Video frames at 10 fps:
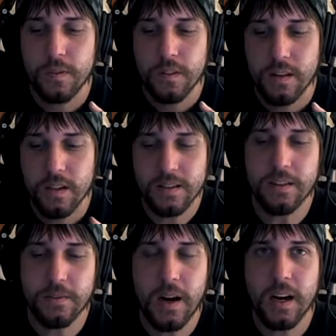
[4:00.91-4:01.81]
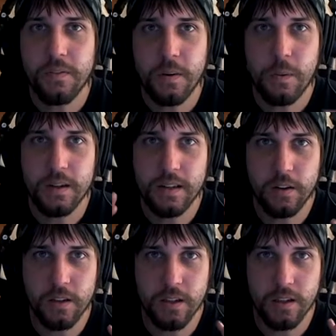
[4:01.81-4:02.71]
because that's fine if they want to tell
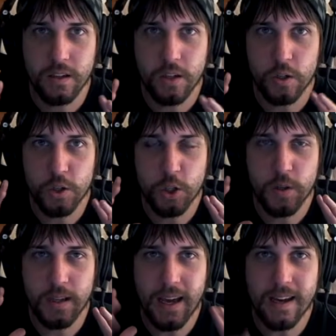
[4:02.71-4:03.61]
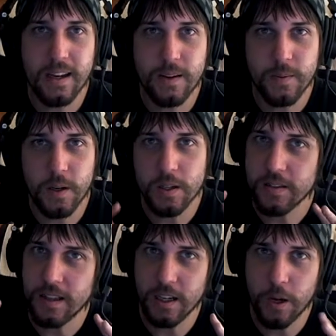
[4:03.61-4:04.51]
the, you know, show the ending
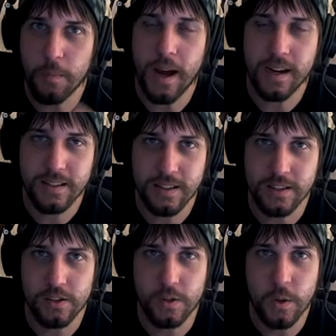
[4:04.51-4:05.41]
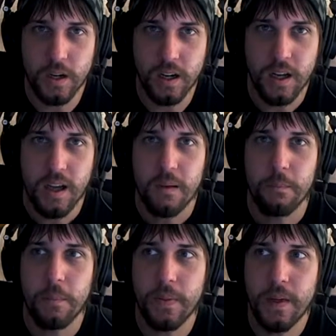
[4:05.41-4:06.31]
first then go back tell the story,
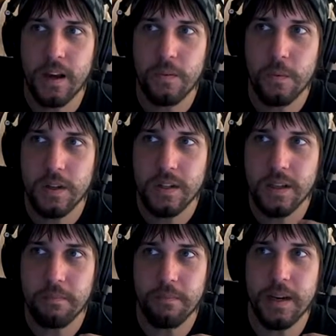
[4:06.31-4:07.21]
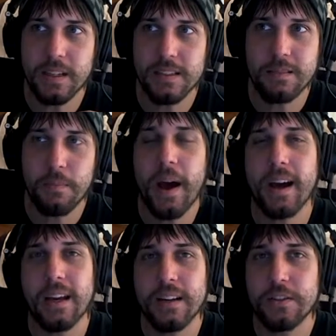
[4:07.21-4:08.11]
but then when it mixes
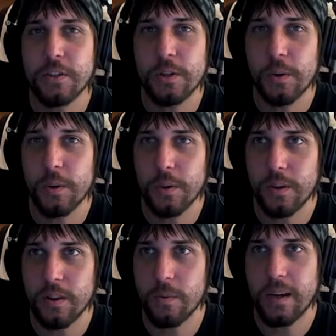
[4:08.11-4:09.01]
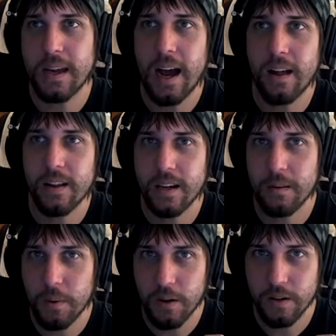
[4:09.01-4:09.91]
back into the reality
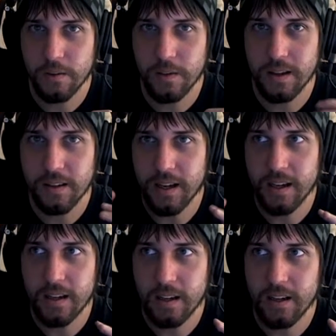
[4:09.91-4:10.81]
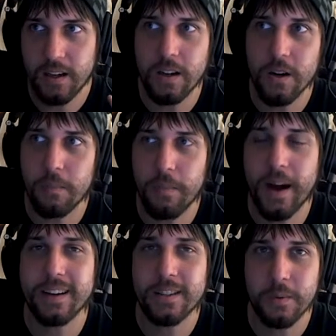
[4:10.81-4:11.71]
part of it, like, you know,
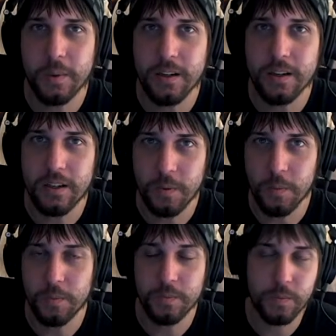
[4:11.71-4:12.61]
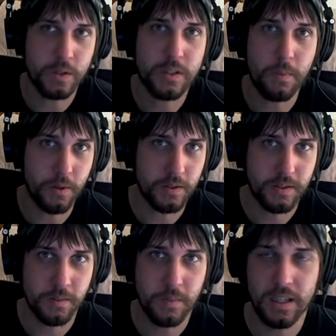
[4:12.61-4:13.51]
back to where you were supposed
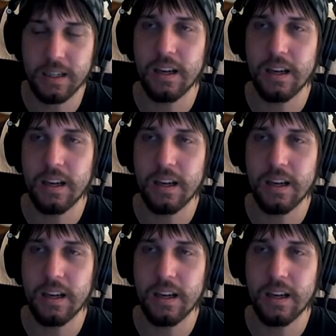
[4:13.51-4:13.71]
to be,